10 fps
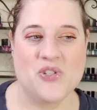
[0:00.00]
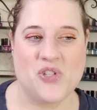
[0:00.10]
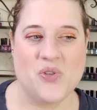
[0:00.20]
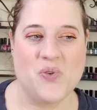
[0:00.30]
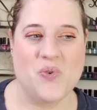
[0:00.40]

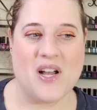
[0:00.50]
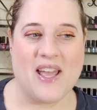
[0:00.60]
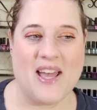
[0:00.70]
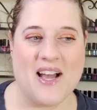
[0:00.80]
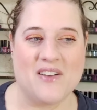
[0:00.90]
two, I
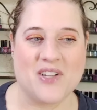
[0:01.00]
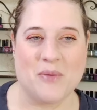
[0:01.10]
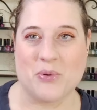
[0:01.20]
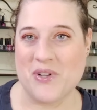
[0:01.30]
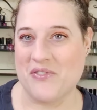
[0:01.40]
have a
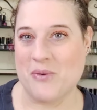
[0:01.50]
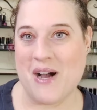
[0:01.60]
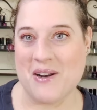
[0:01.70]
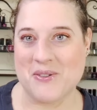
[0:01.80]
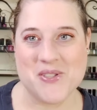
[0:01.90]
couple refill
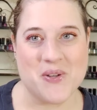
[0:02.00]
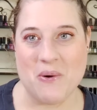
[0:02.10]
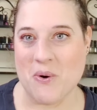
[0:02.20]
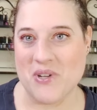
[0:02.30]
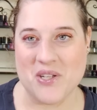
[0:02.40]
bottles so
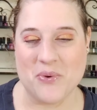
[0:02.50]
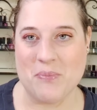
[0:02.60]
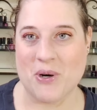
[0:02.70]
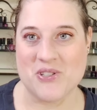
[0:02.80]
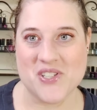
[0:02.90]
I won't need to
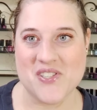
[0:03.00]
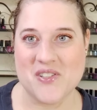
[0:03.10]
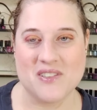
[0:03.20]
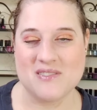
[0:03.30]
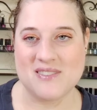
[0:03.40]

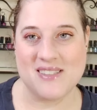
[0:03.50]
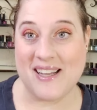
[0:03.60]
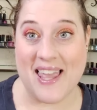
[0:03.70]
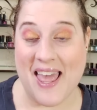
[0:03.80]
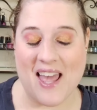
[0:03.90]
repurchase
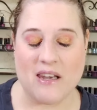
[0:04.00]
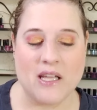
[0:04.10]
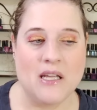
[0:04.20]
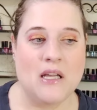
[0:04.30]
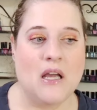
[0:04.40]
again,